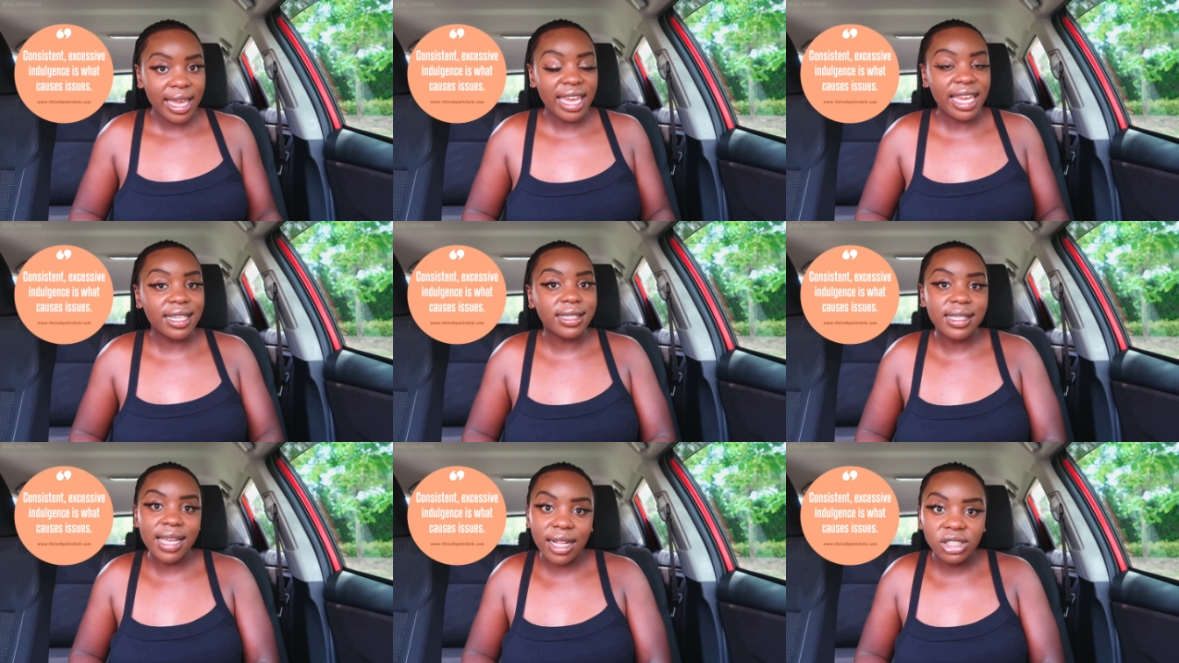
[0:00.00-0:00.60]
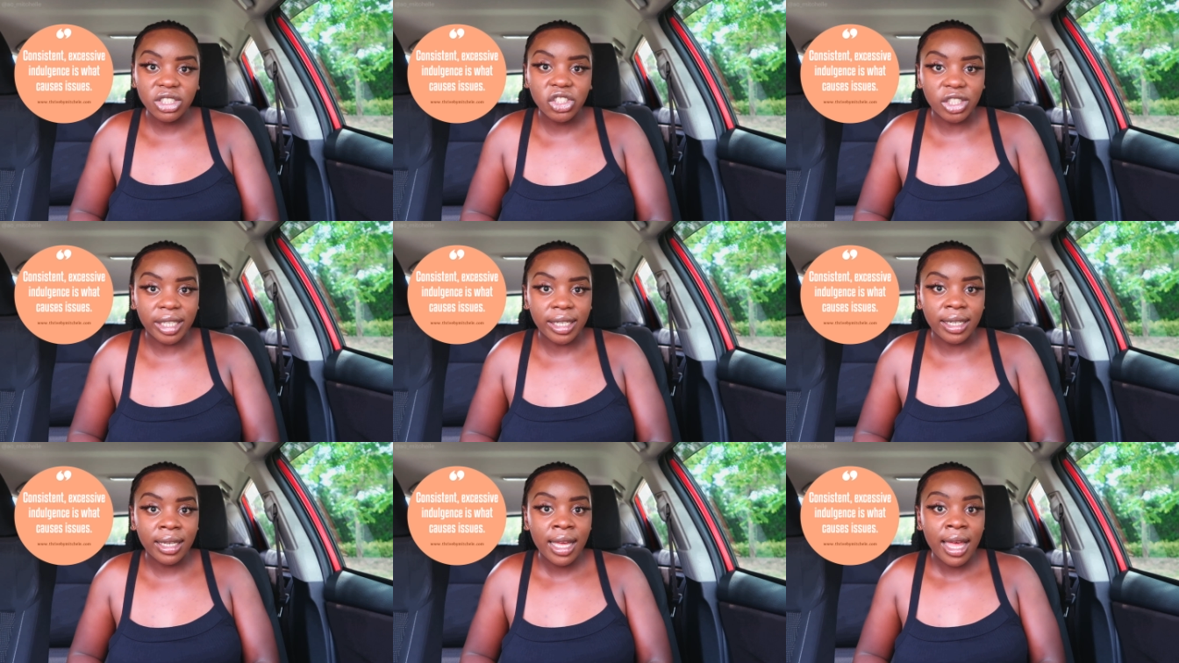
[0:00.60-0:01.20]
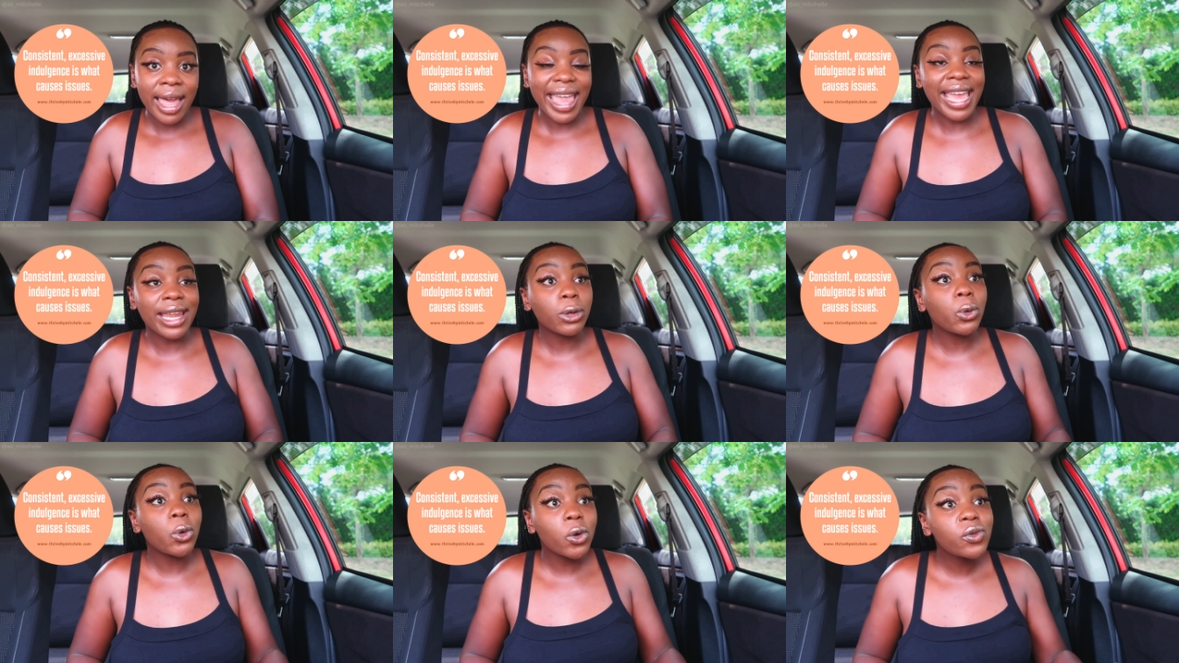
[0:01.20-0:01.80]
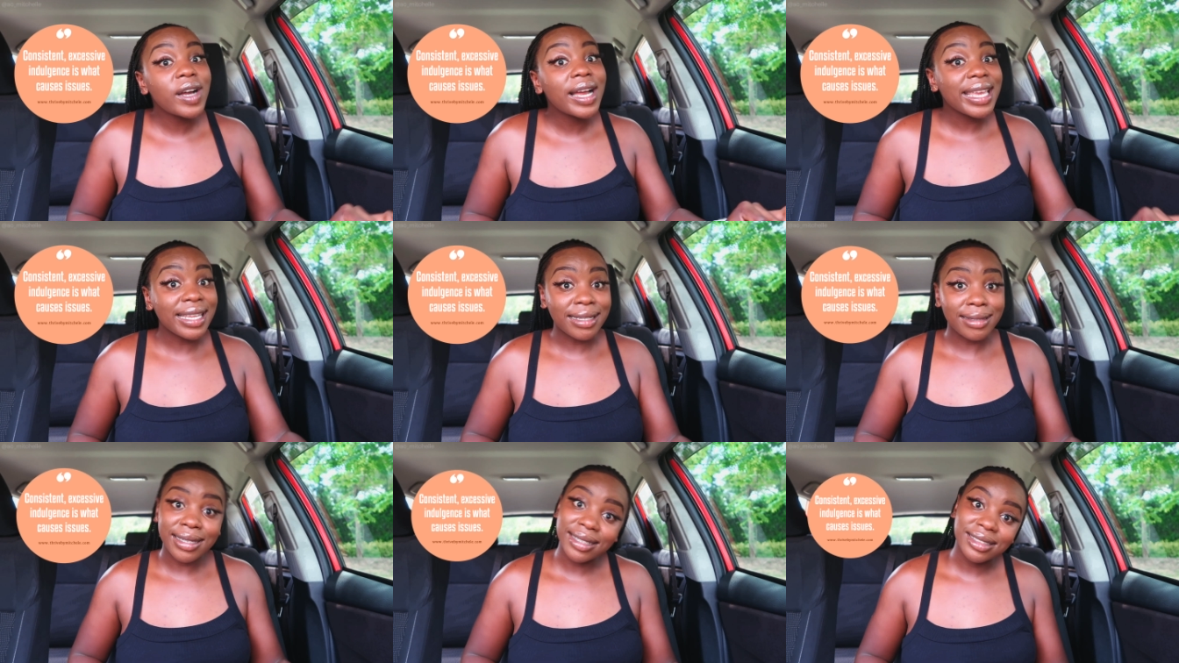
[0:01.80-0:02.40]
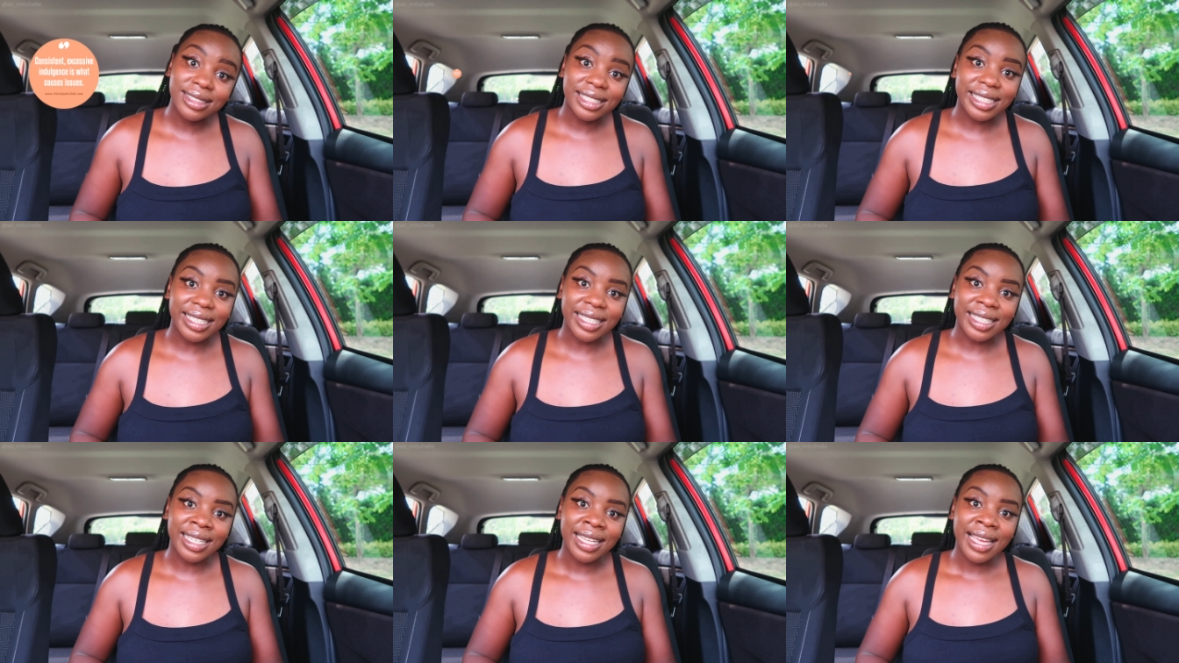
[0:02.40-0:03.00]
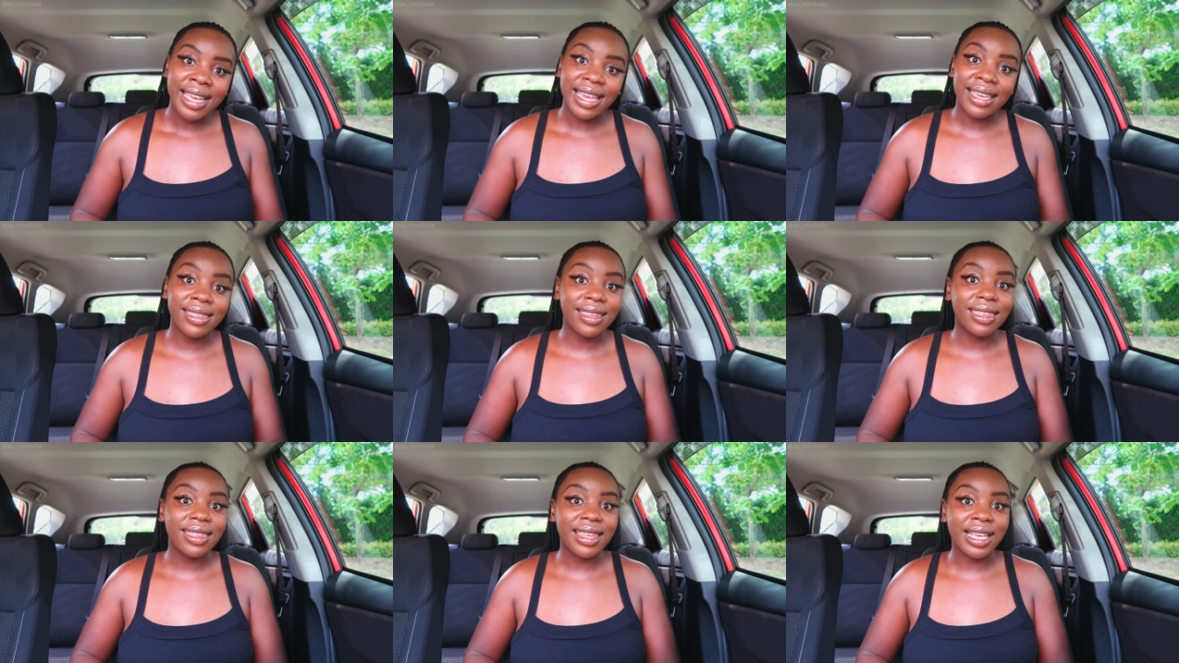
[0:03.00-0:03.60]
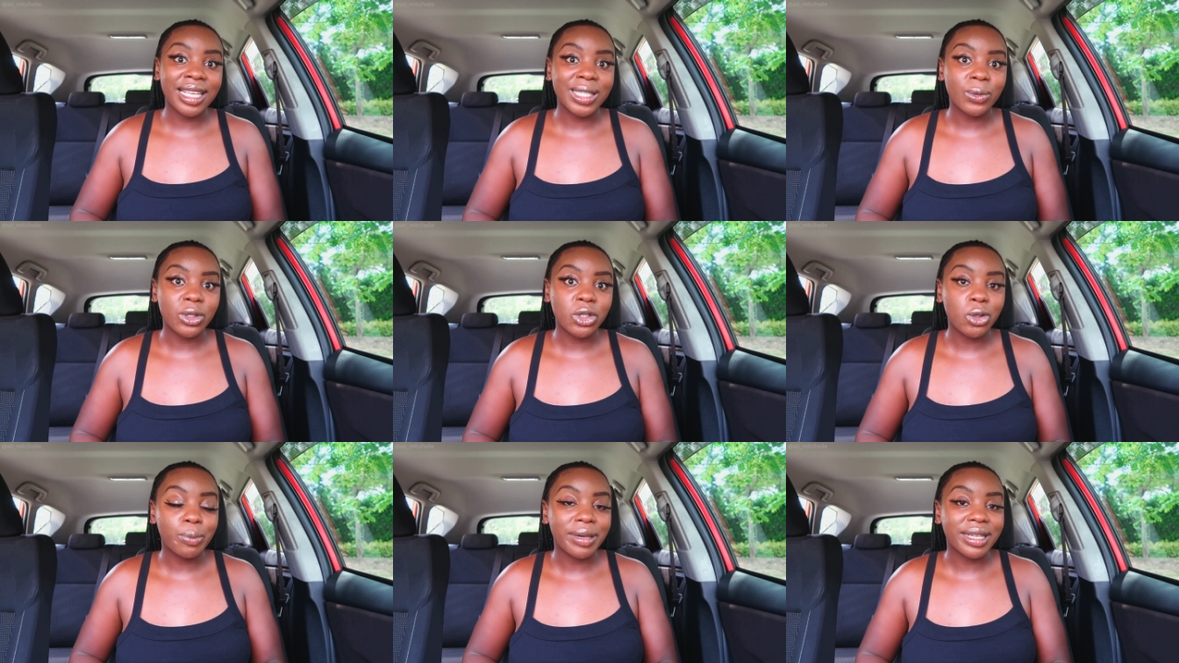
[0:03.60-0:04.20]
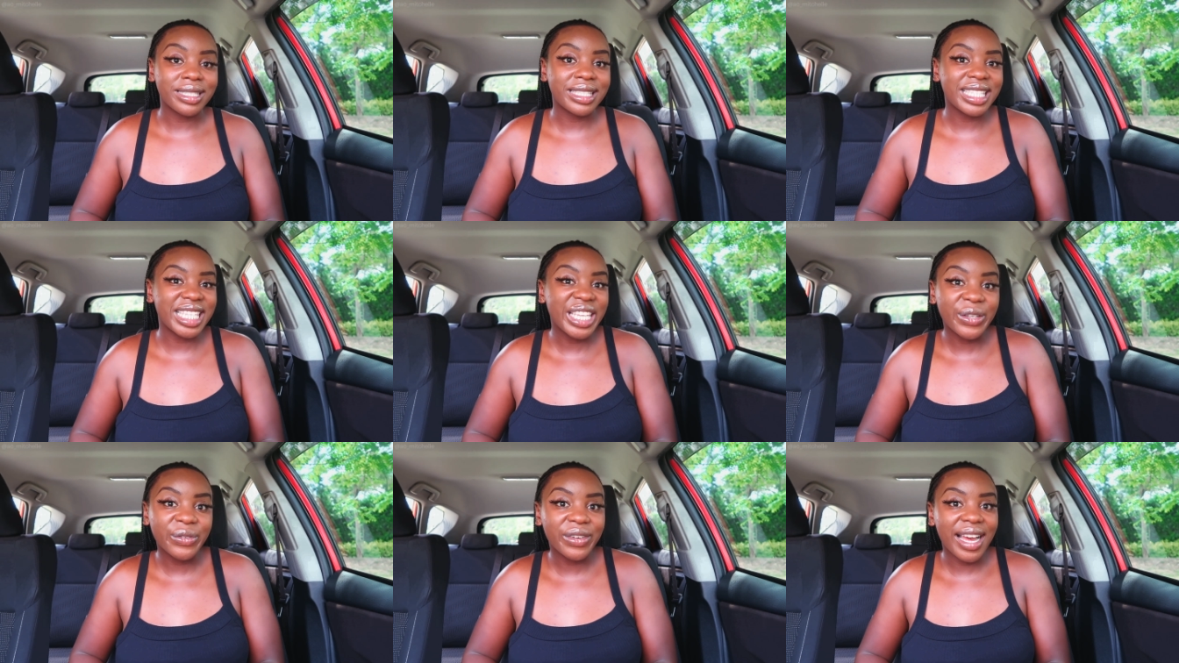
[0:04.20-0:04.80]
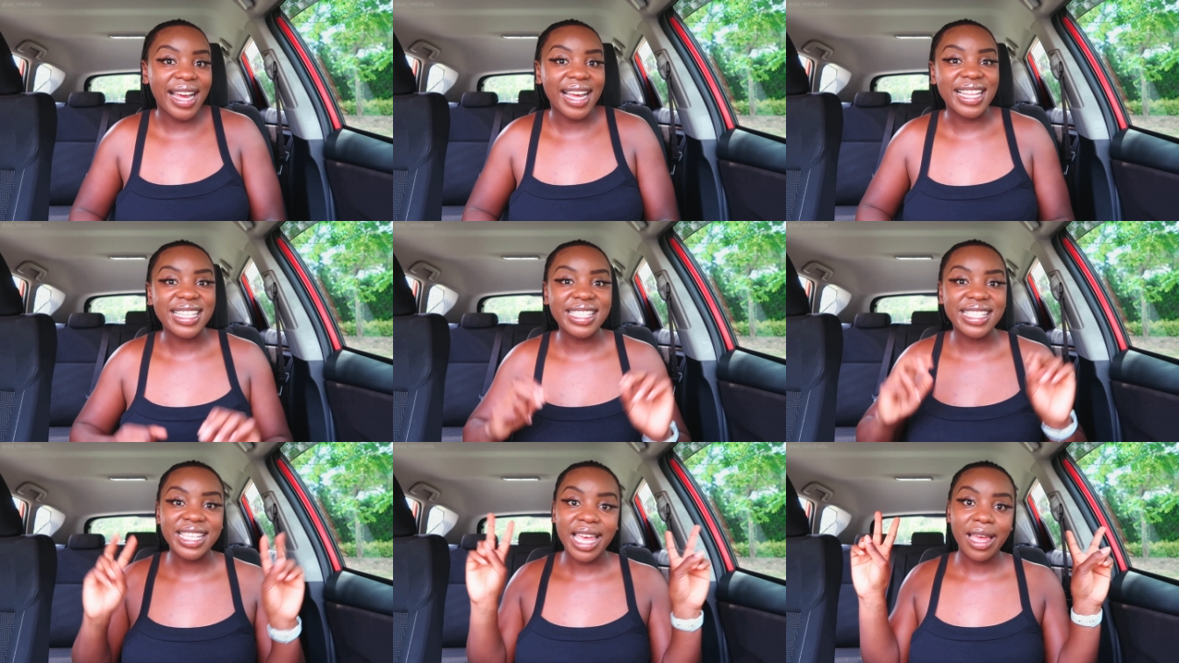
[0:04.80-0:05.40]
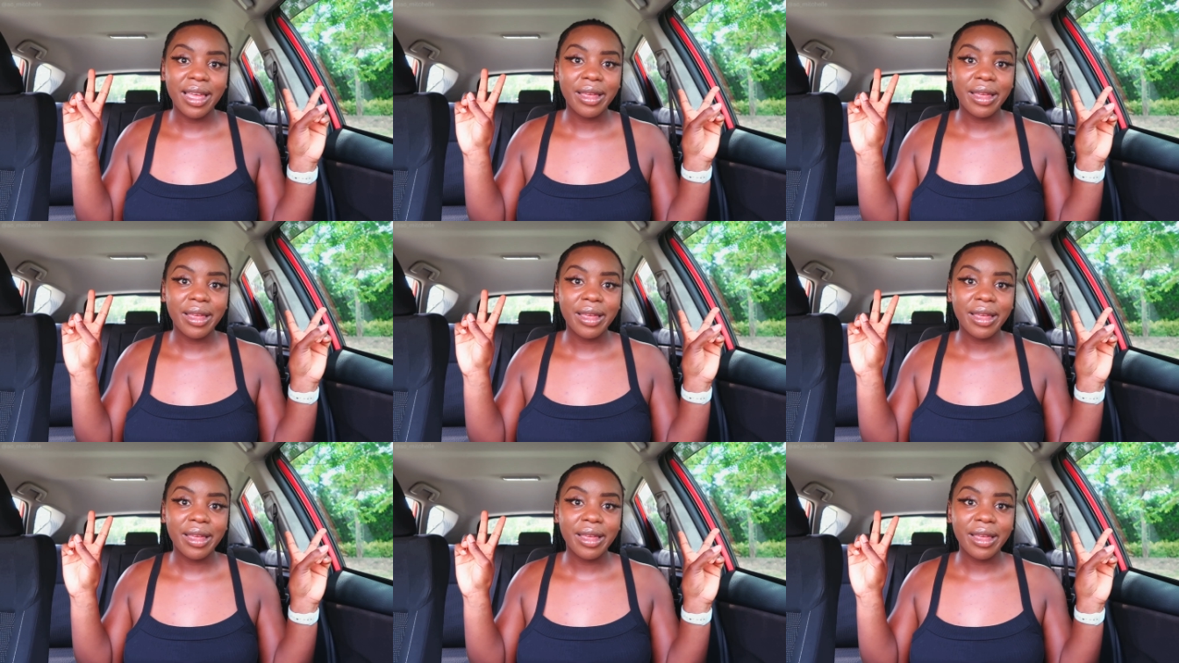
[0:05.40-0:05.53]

indulging and overindulging in the things which you perceive as